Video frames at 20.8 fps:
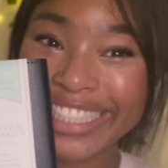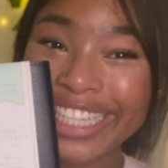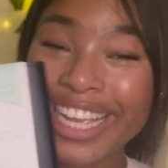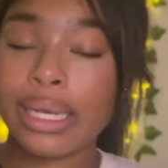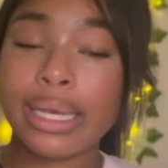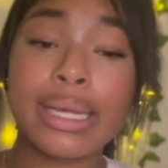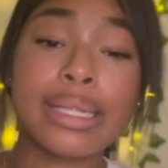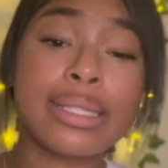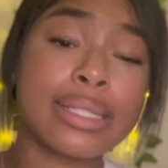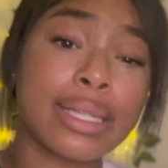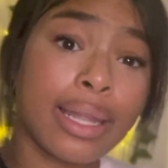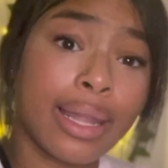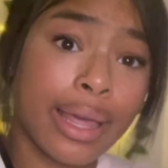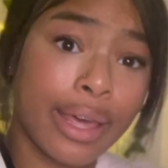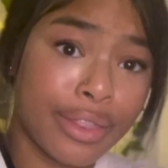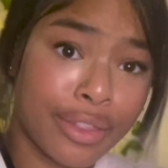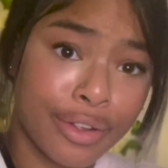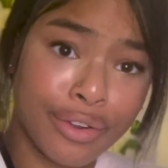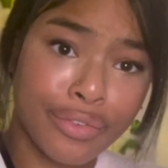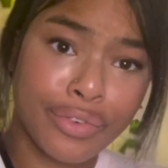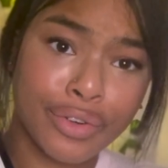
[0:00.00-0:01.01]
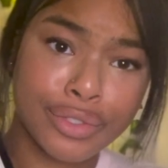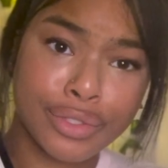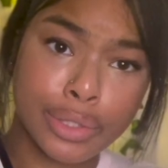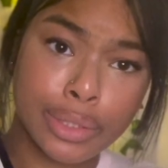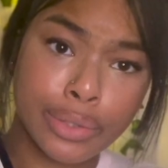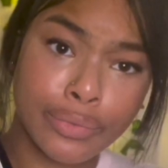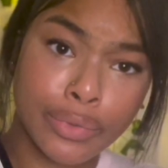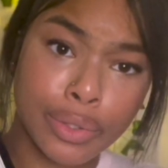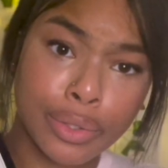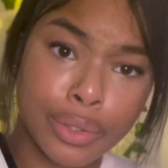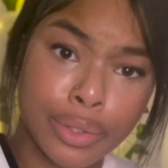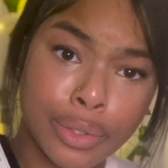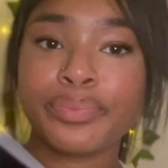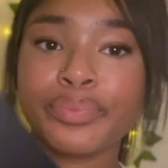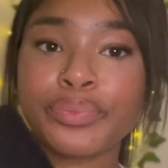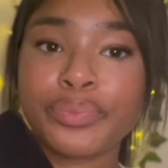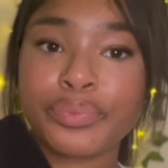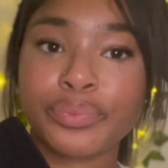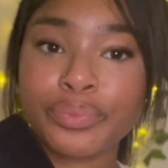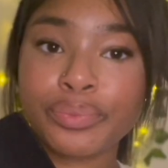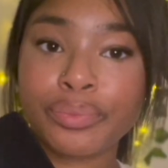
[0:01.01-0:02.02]
it's leather first of all
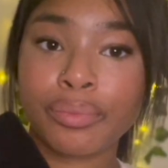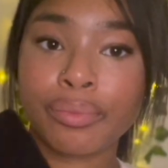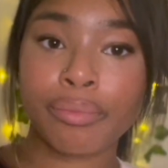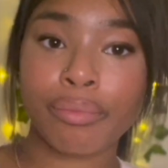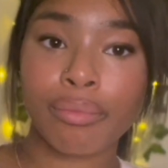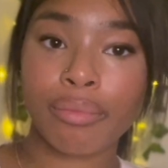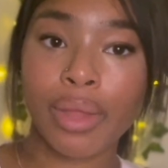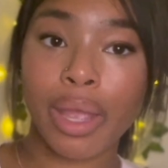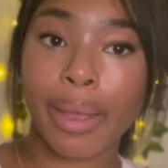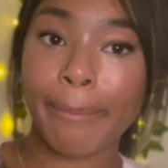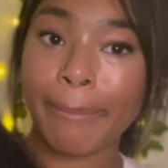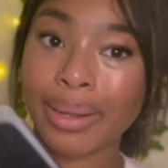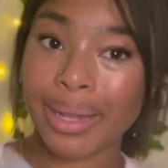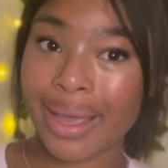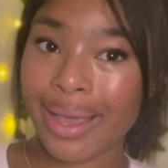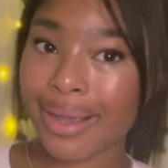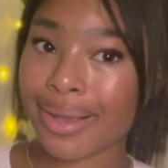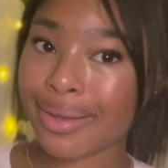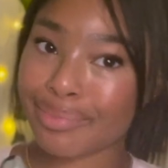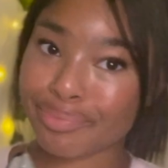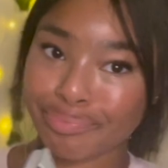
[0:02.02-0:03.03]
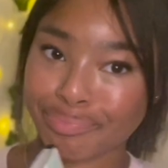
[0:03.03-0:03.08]
black